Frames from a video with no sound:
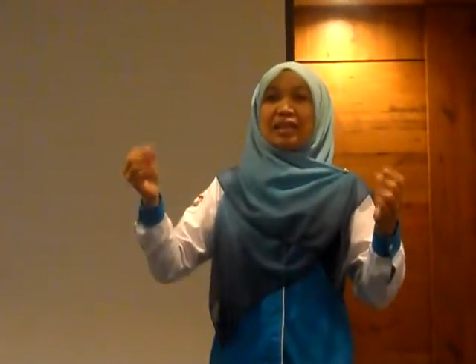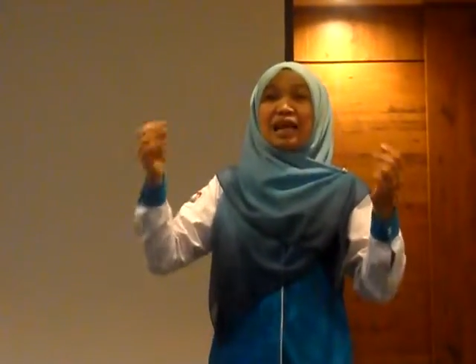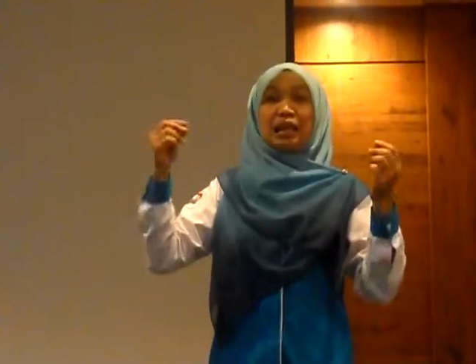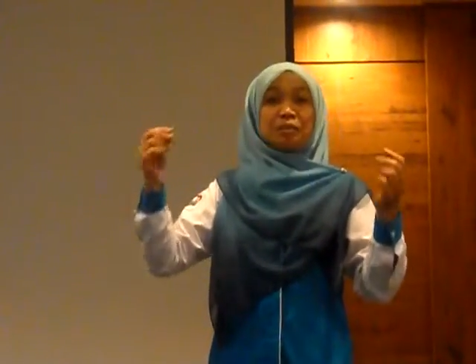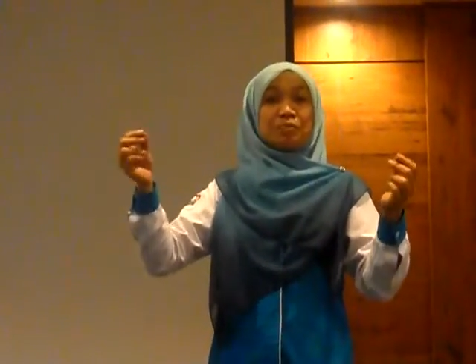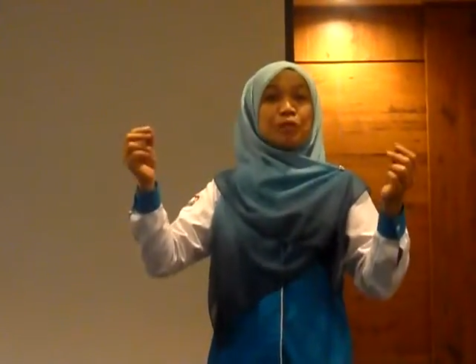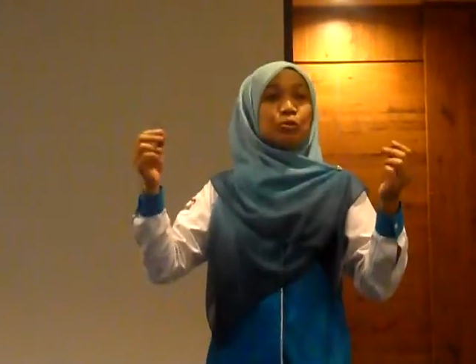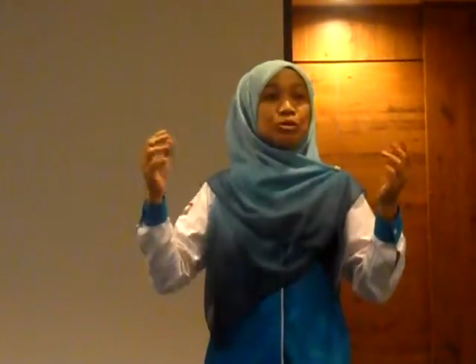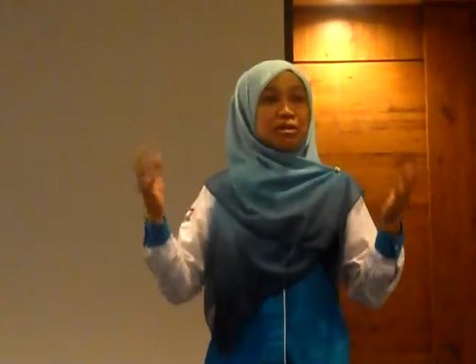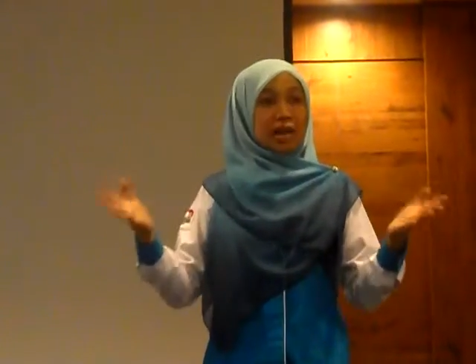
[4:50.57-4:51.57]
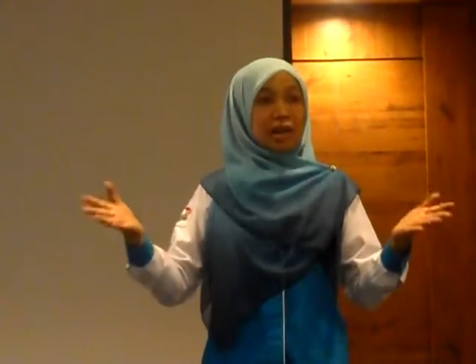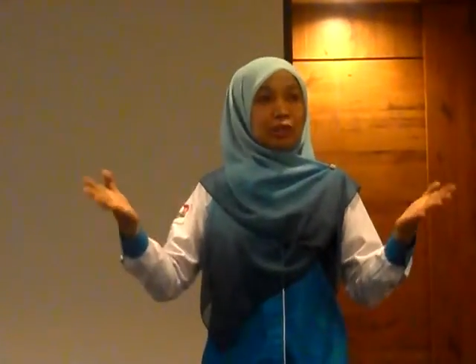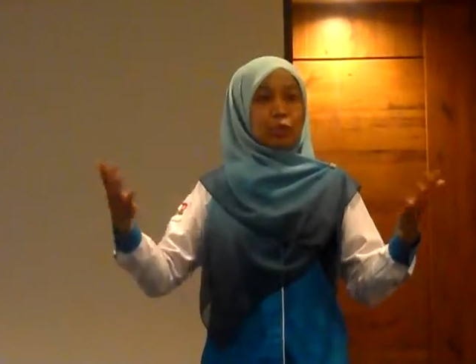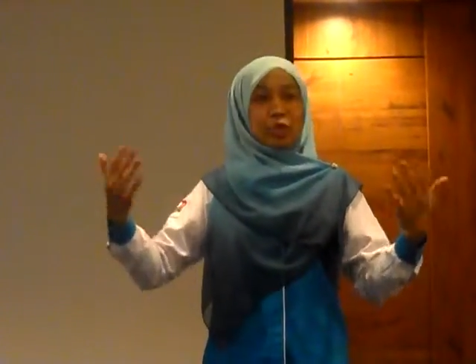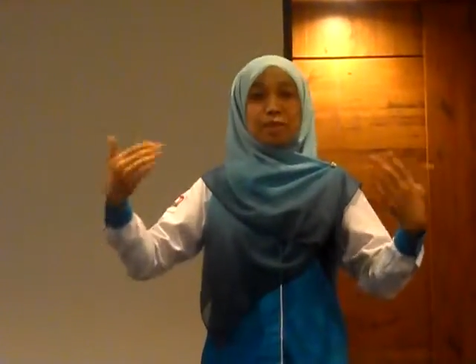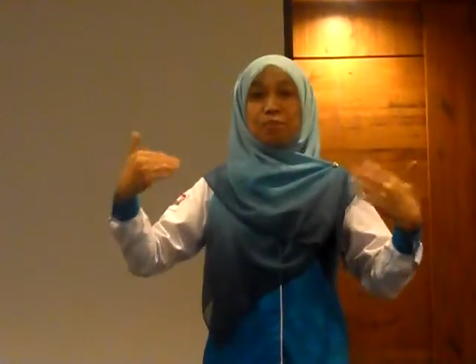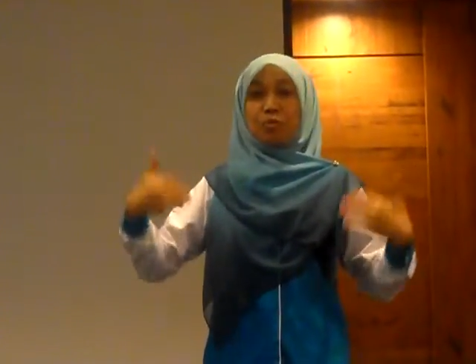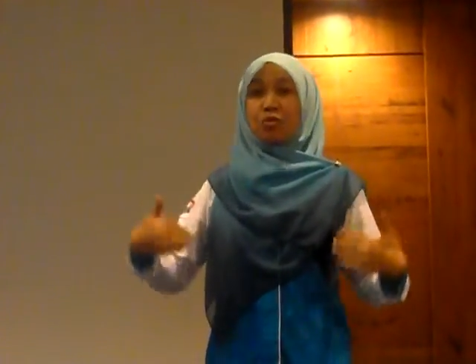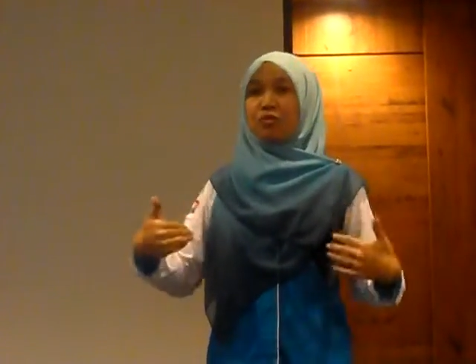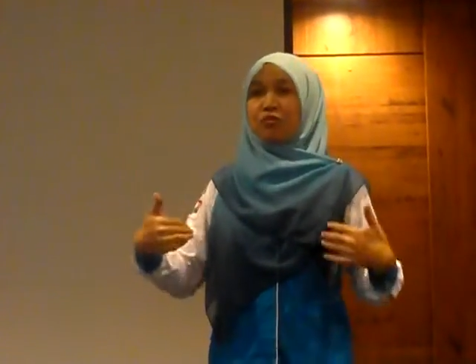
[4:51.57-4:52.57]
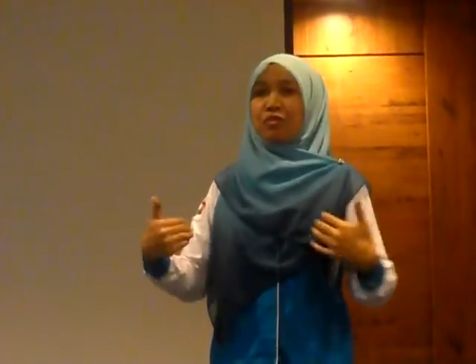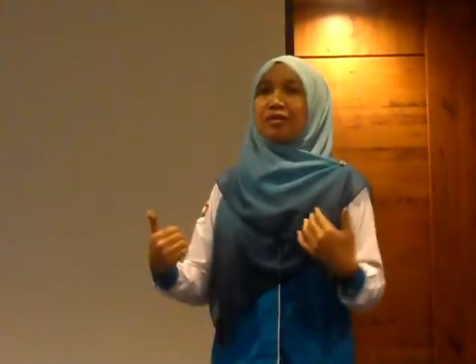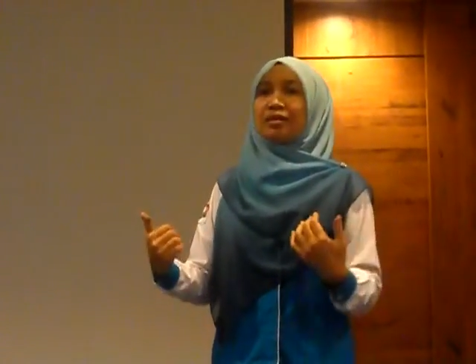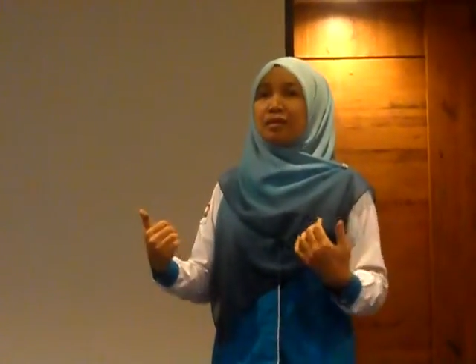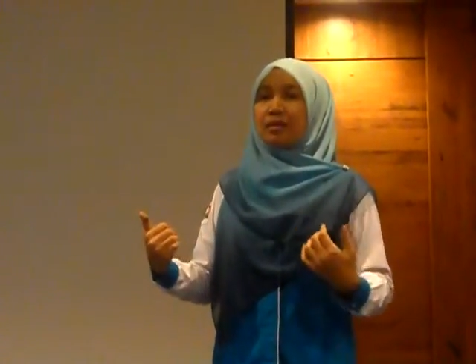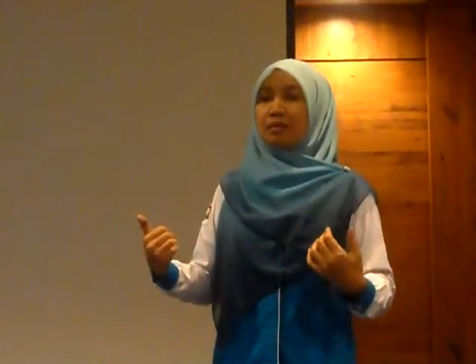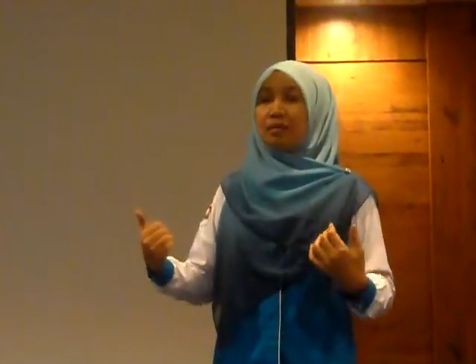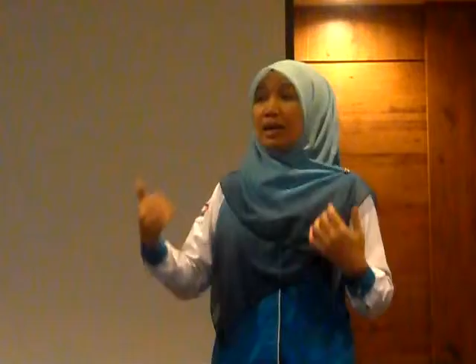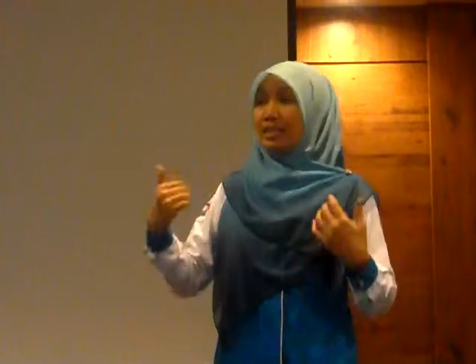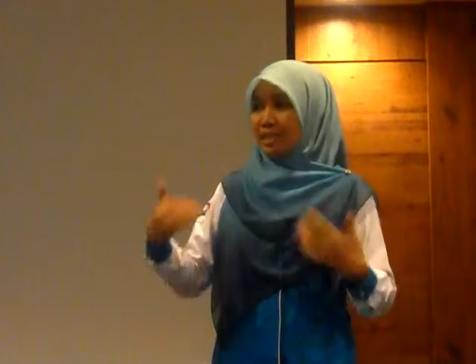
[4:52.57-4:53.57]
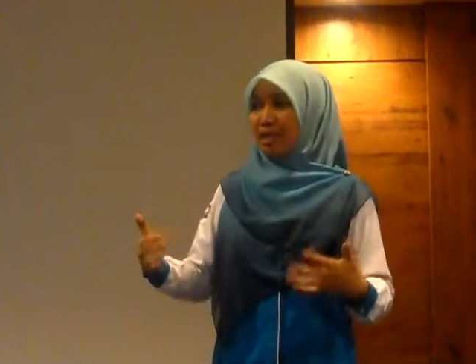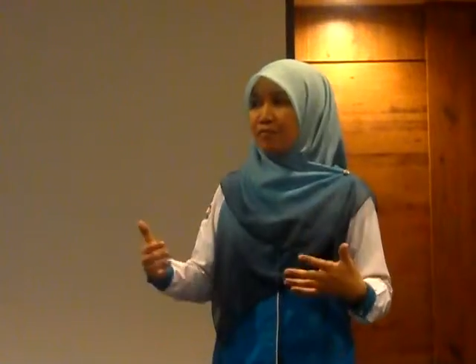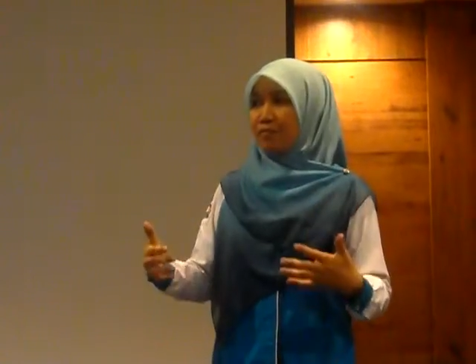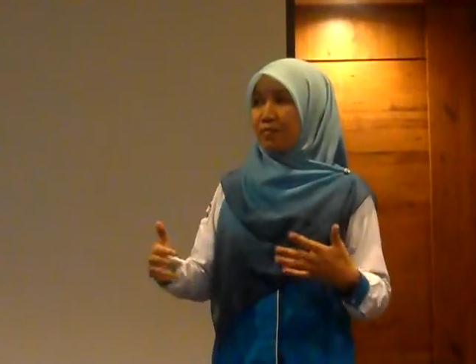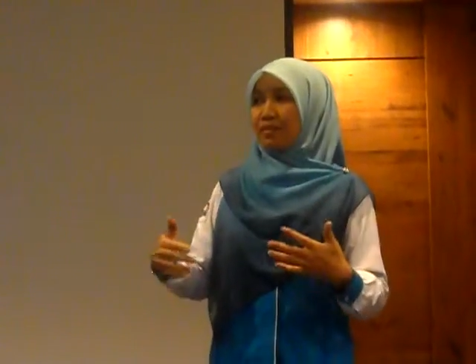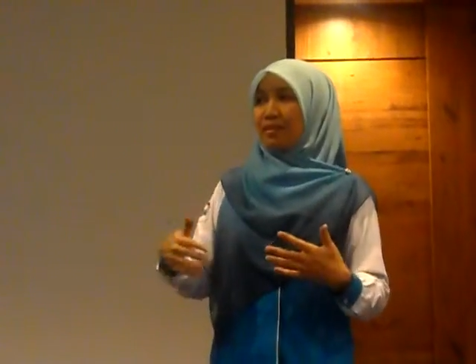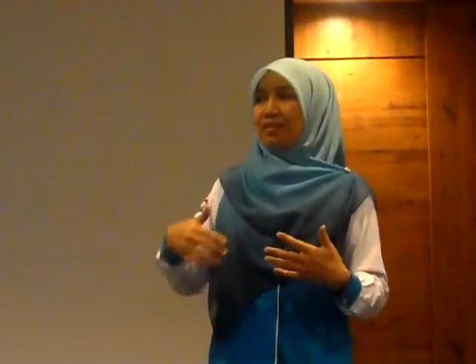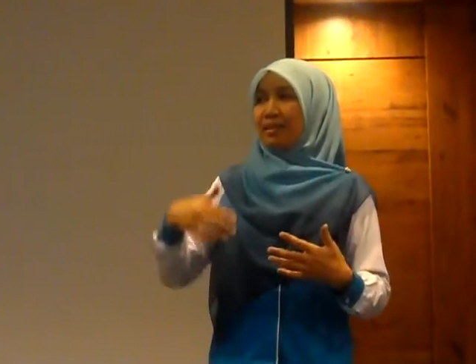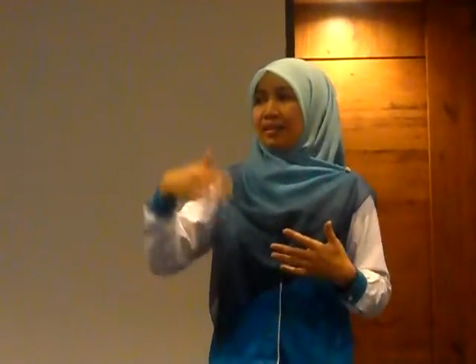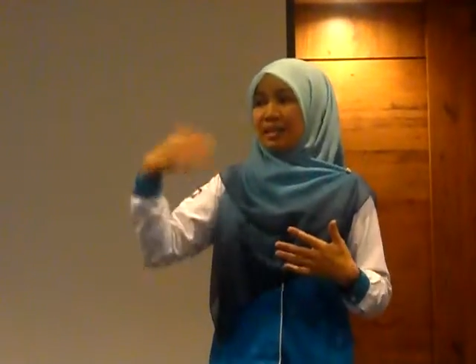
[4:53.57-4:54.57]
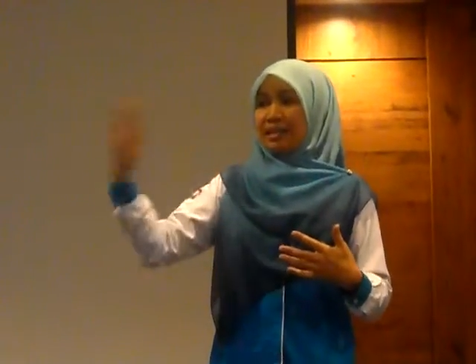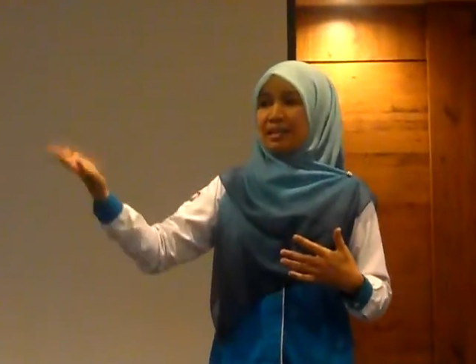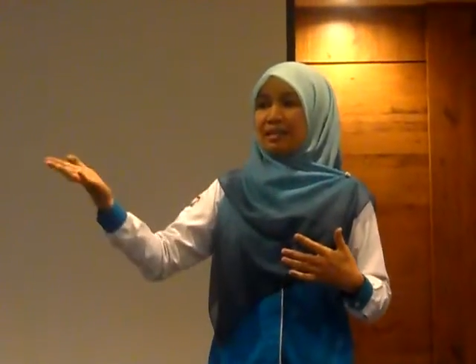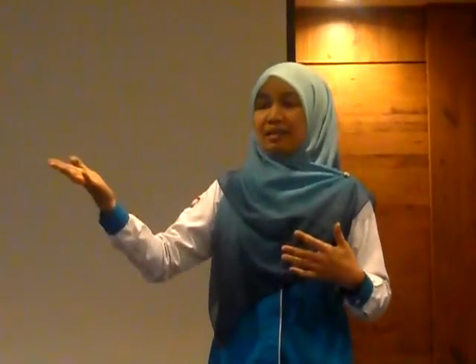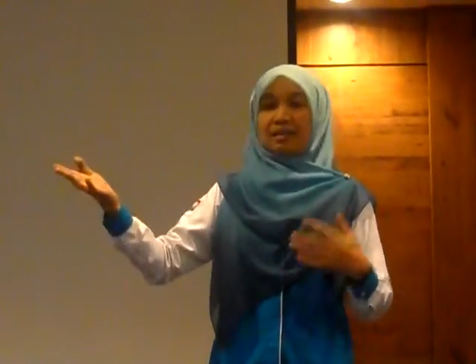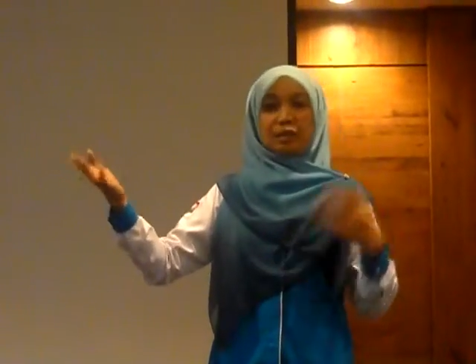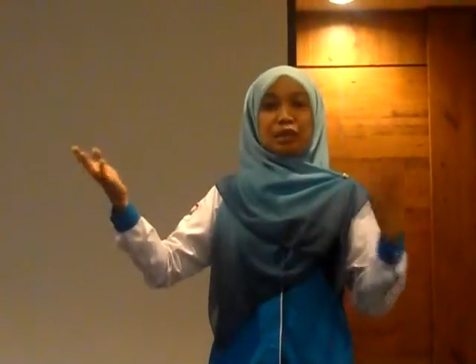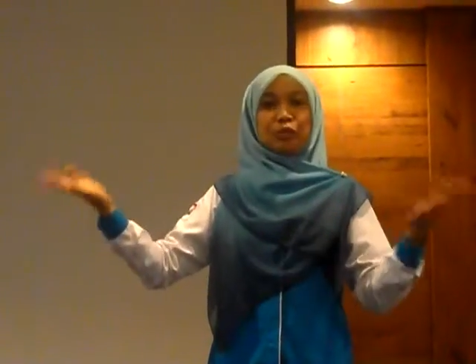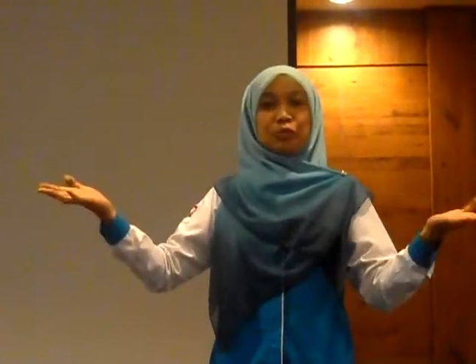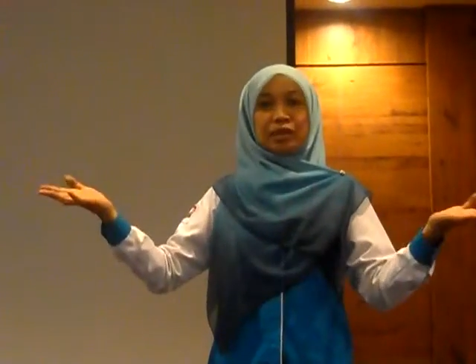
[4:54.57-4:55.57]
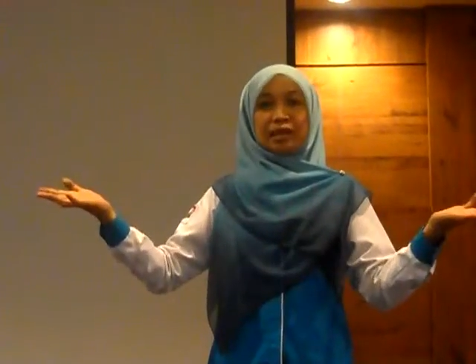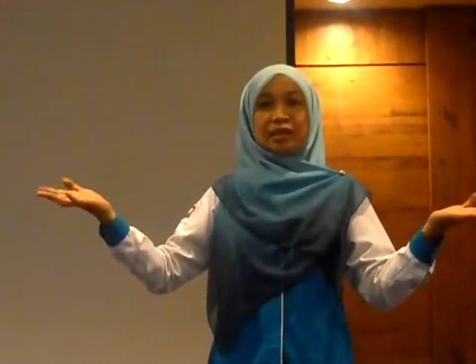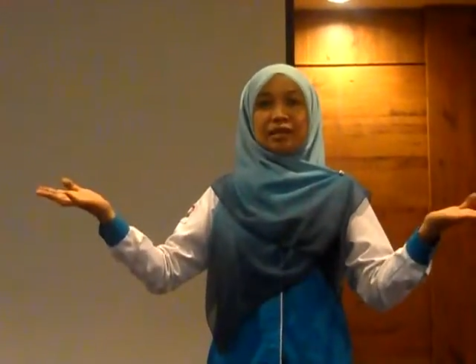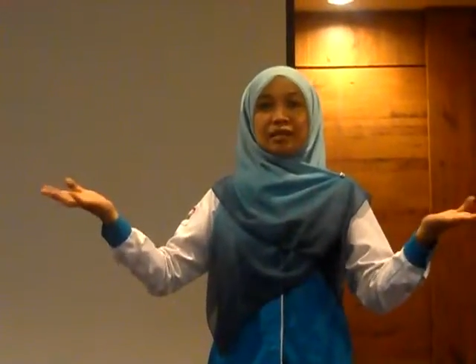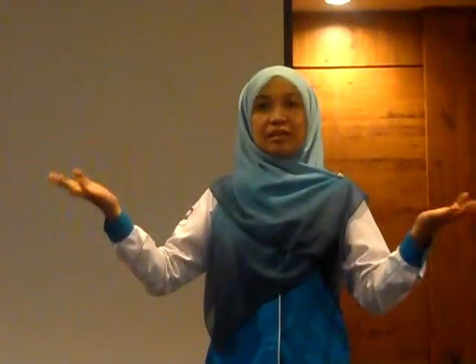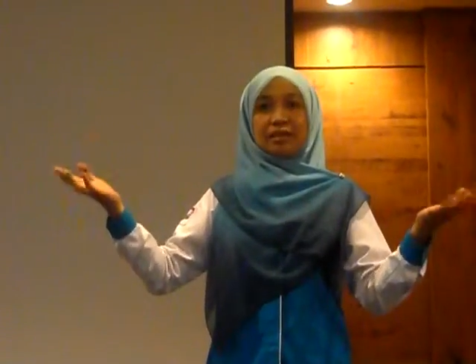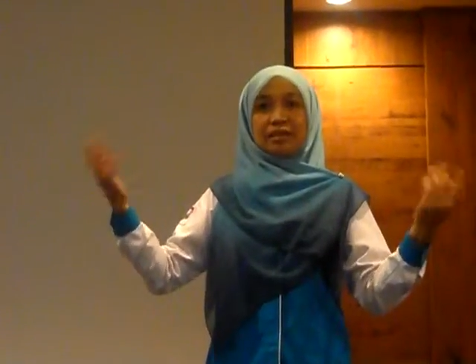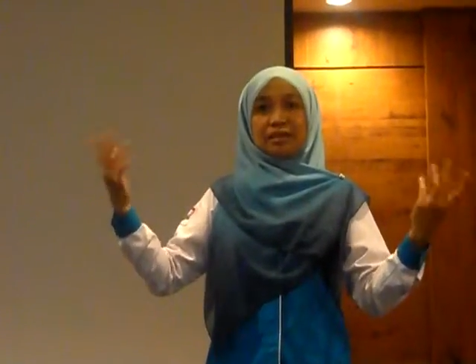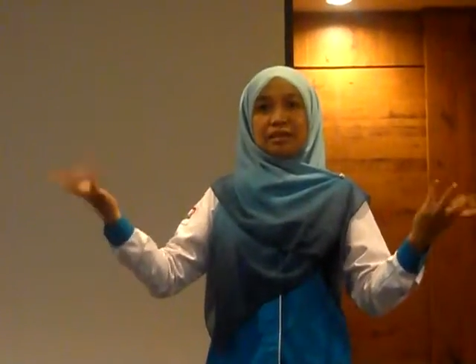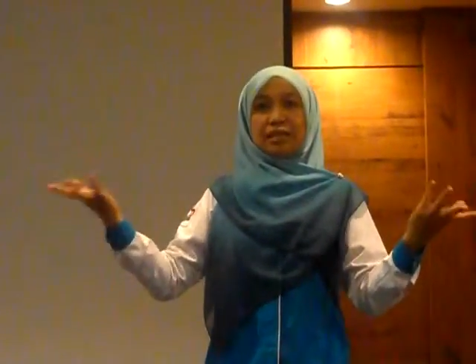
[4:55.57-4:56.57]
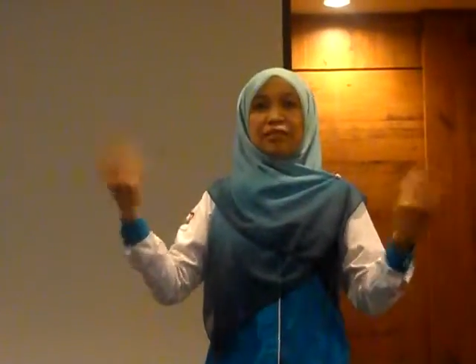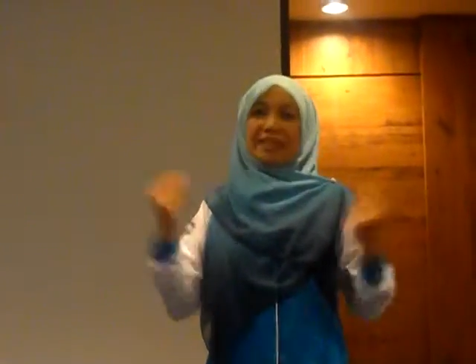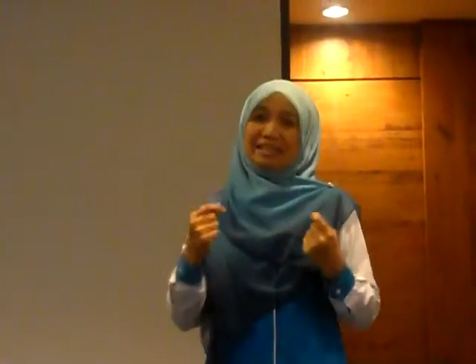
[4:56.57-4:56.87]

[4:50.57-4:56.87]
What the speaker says: It helps me to try to improve myself in day-to-day living.